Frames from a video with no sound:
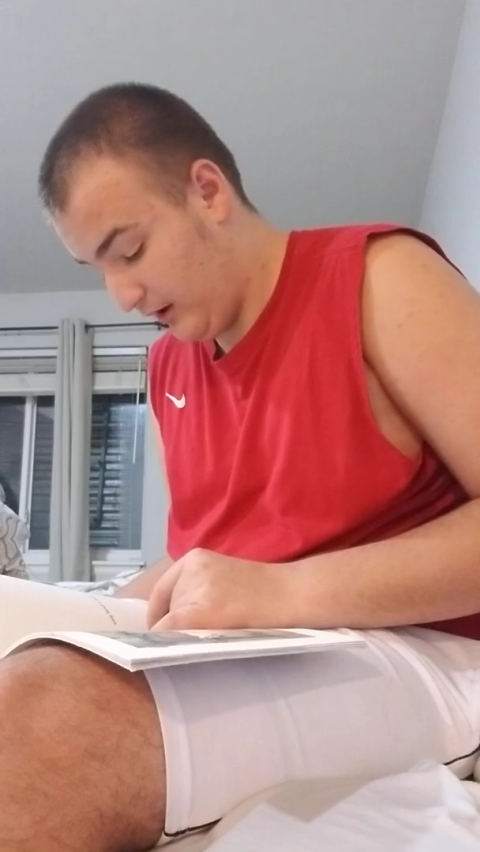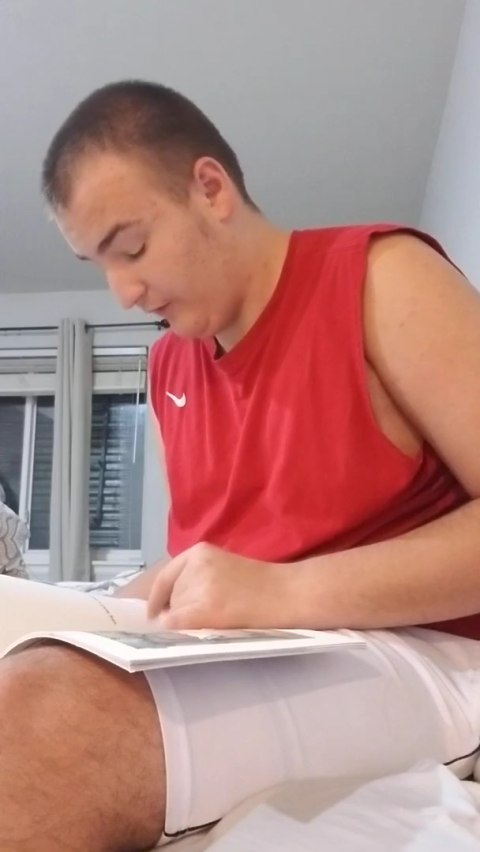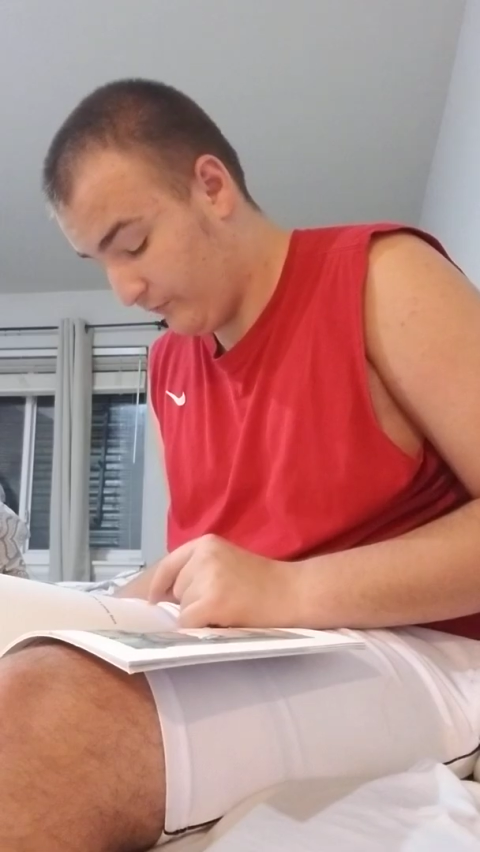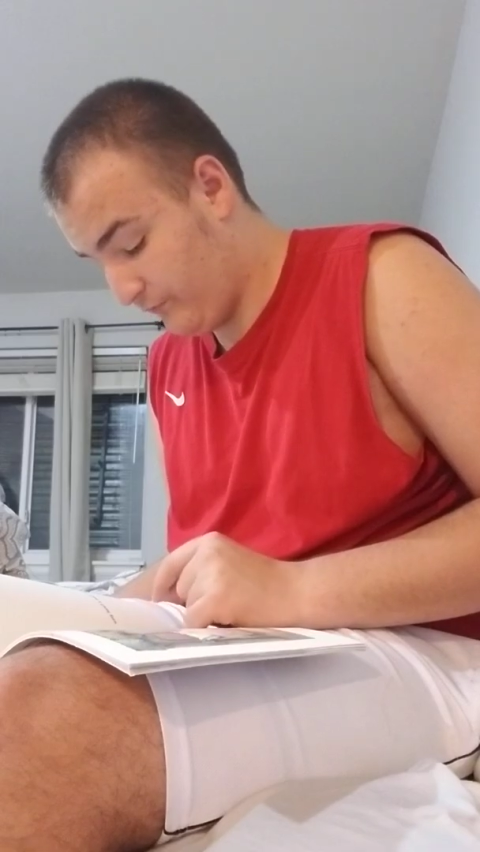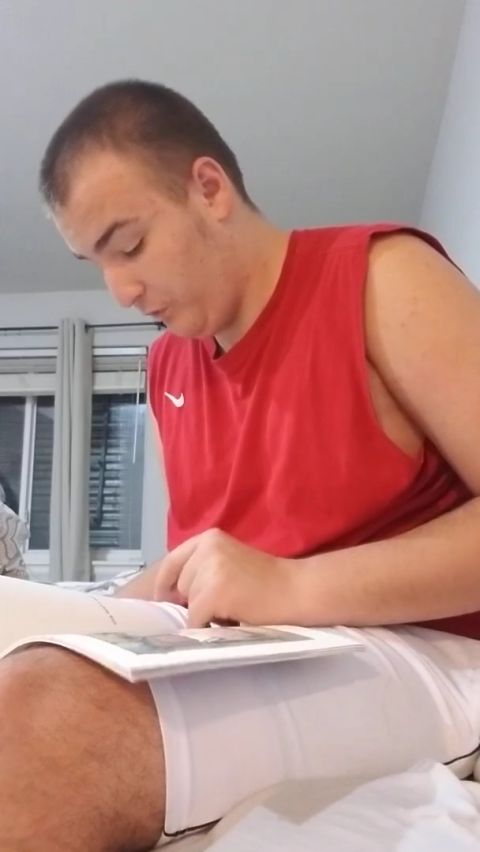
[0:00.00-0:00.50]

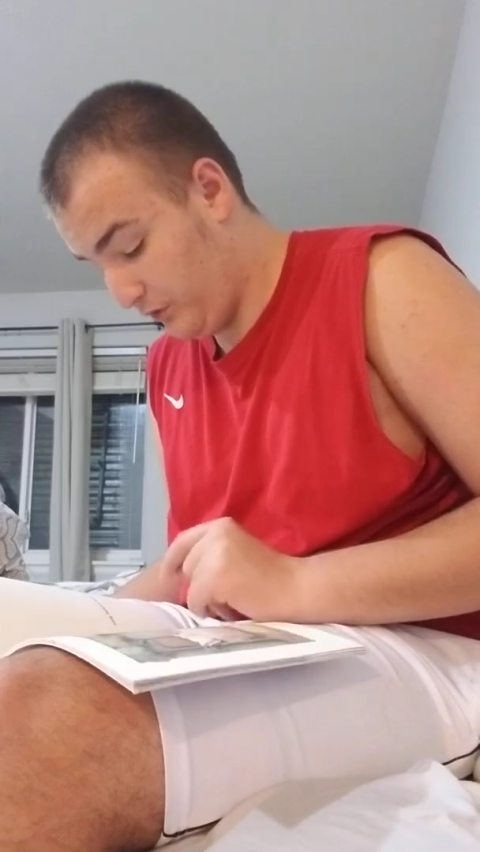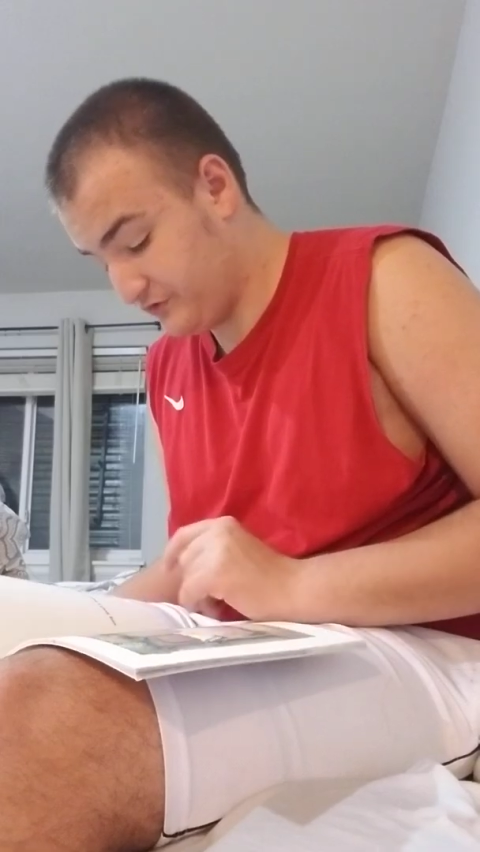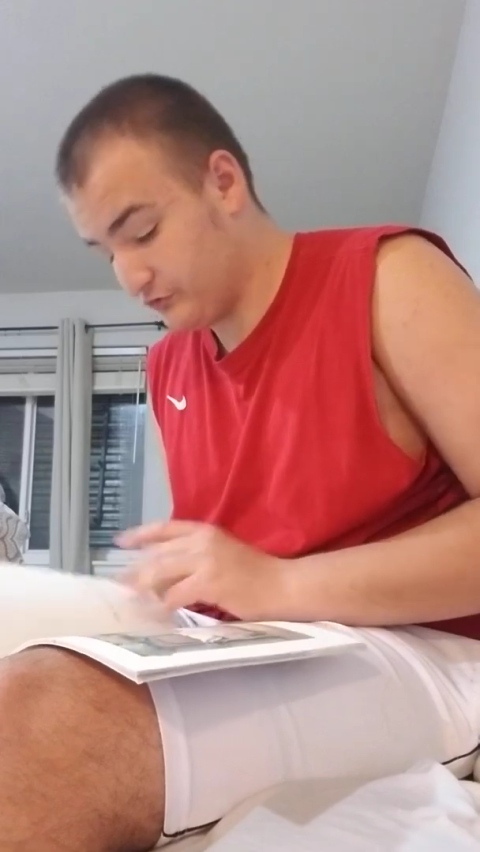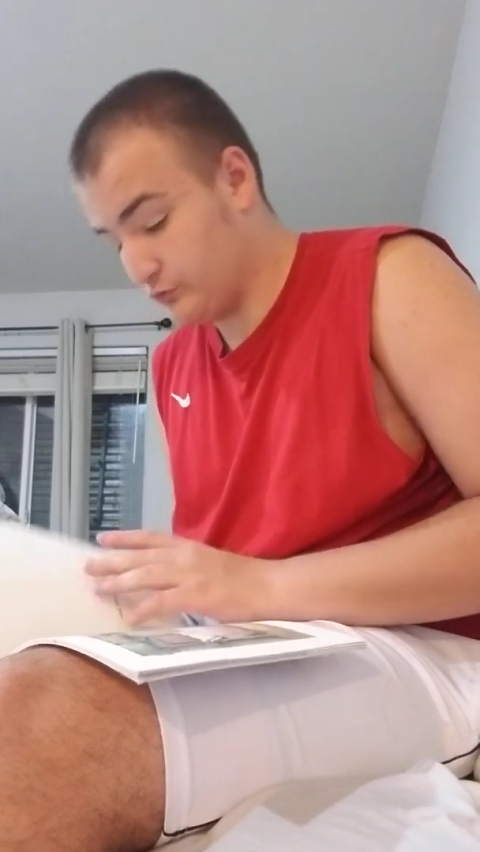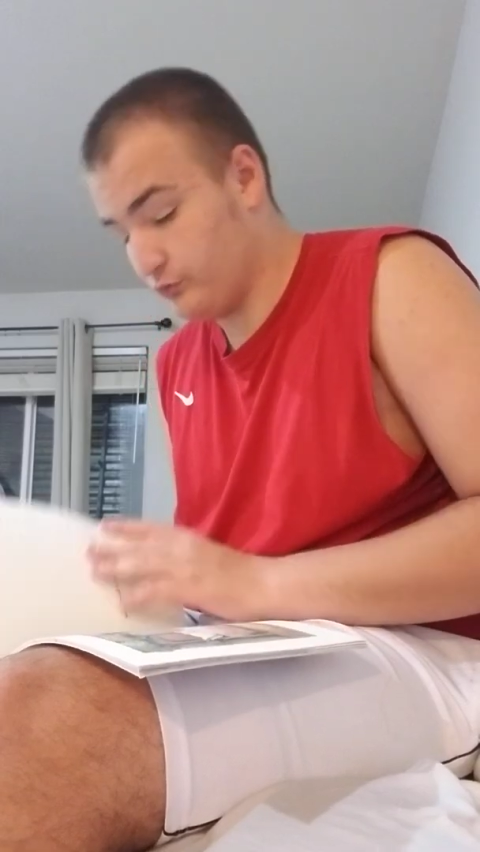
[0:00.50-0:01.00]
a
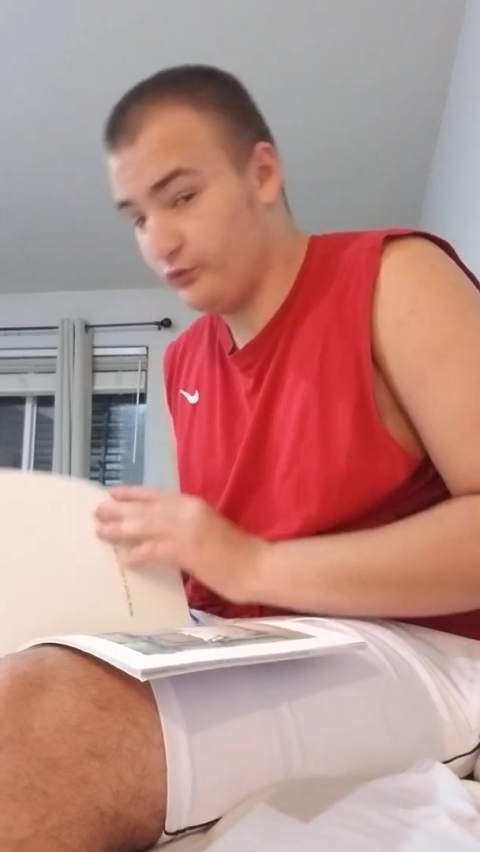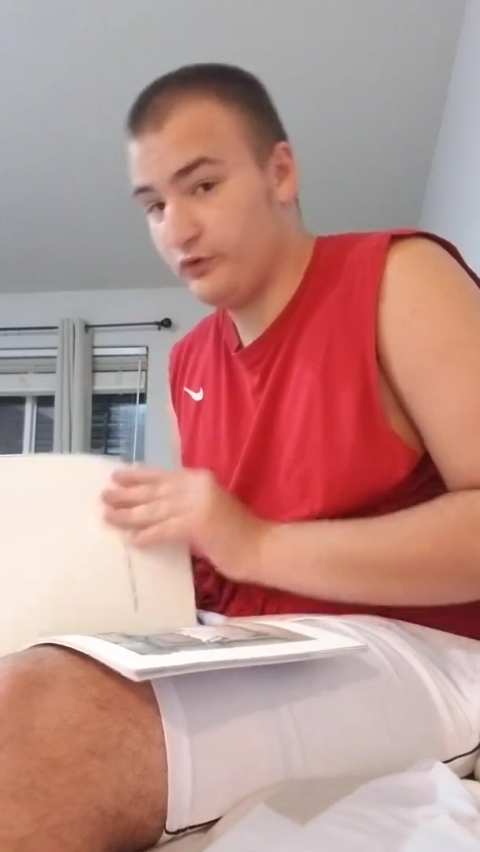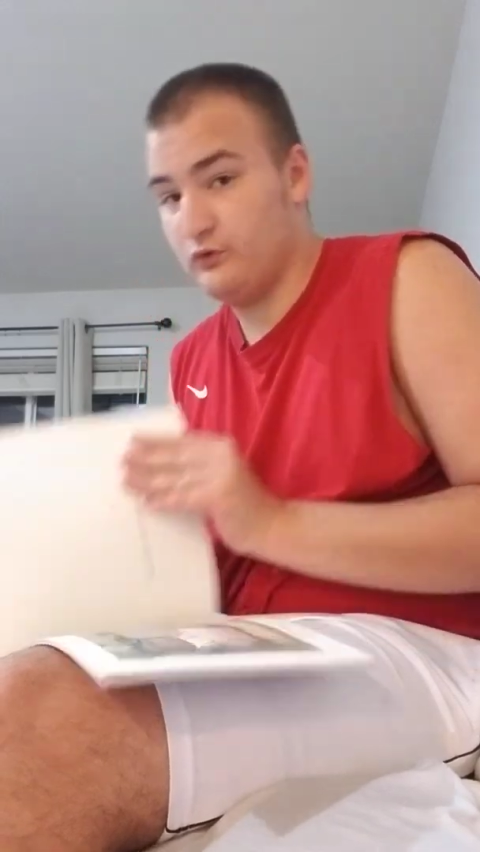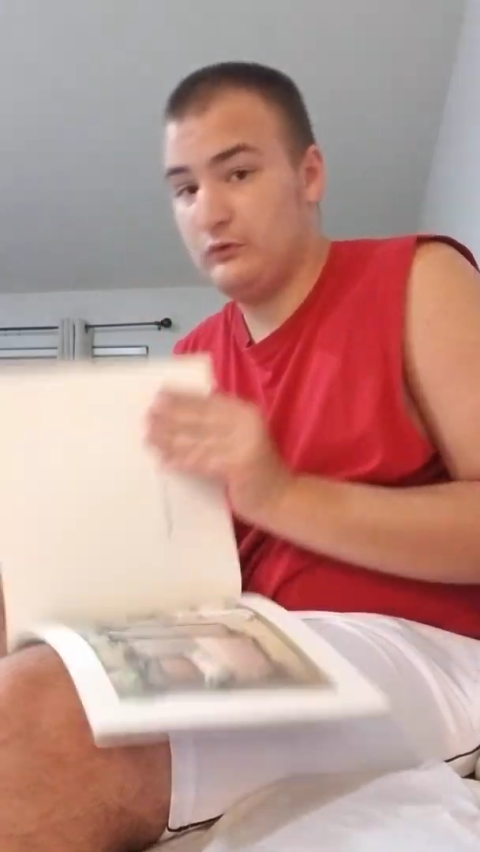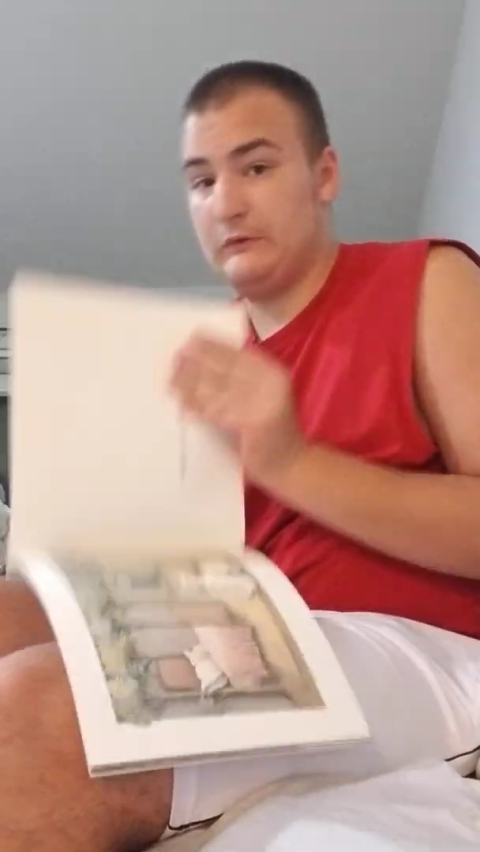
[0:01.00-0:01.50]
forest
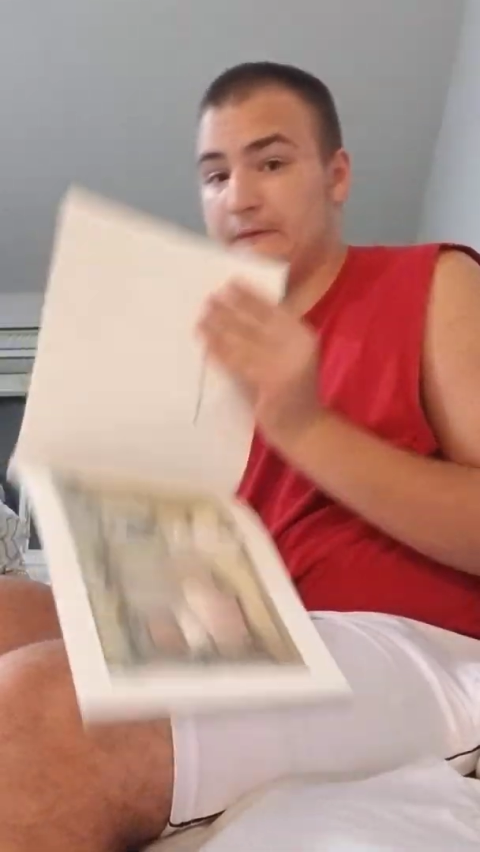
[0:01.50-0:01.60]
grew.